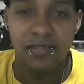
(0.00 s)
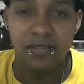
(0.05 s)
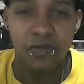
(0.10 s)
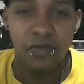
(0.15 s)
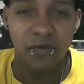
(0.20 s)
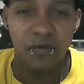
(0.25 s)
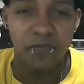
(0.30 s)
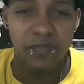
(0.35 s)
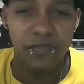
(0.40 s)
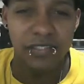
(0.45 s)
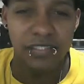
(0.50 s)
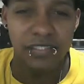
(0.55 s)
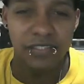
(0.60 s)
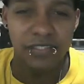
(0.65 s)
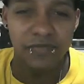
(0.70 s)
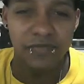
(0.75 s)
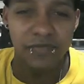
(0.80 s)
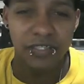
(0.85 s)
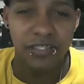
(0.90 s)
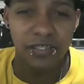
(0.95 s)
hopefully
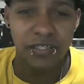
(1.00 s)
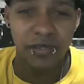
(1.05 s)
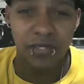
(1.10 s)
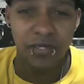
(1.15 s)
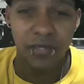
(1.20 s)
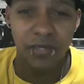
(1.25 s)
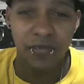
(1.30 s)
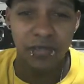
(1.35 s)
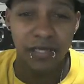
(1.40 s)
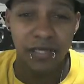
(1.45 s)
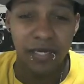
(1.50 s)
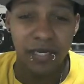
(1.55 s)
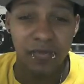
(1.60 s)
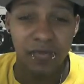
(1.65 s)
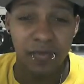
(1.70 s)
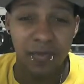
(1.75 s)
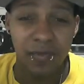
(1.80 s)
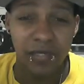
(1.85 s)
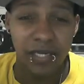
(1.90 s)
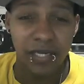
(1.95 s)
this video will help a lot of
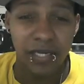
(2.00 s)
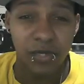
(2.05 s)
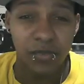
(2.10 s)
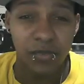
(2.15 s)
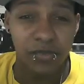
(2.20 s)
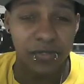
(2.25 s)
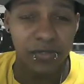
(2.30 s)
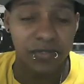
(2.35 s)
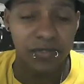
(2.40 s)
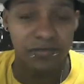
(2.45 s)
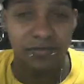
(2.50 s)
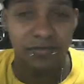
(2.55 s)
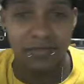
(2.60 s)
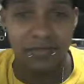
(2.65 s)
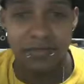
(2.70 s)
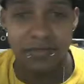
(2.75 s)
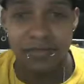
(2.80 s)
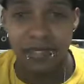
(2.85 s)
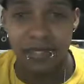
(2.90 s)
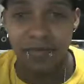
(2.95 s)
people out who are
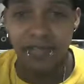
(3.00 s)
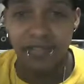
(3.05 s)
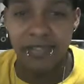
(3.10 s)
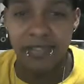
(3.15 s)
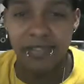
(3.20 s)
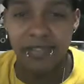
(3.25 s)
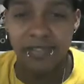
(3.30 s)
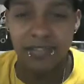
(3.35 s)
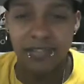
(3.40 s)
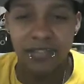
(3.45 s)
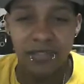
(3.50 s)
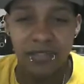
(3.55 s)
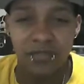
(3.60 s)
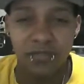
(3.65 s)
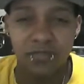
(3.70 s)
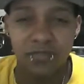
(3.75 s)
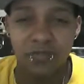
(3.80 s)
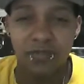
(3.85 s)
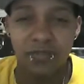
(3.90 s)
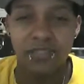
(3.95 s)
coming and,
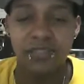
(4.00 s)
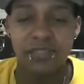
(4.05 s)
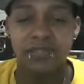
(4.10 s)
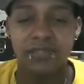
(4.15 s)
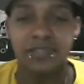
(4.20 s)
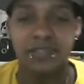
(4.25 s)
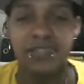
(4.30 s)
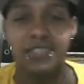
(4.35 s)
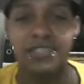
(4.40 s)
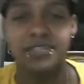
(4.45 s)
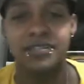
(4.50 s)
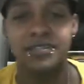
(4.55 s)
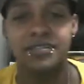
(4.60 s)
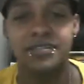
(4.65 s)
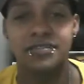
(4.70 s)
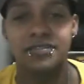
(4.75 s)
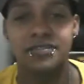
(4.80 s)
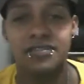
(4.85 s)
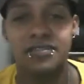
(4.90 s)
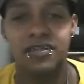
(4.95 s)
want to look at,
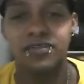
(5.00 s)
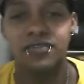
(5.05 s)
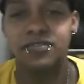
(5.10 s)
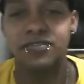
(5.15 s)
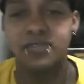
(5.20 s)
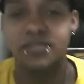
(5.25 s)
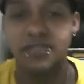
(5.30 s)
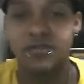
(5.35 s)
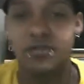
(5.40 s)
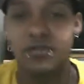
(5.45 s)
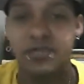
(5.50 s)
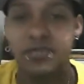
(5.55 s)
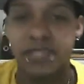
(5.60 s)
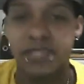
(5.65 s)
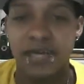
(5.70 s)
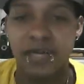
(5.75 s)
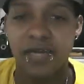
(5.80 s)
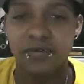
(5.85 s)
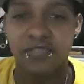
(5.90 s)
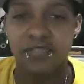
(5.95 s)
going
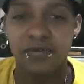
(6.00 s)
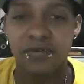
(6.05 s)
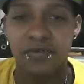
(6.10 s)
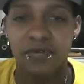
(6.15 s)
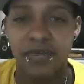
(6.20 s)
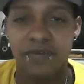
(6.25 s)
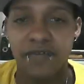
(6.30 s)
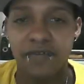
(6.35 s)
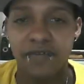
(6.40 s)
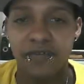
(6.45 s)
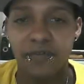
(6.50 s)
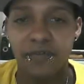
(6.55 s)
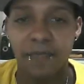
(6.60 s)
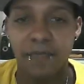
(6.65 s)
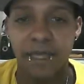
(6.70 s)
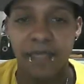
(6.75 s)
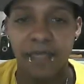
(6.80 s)
that option or whatever.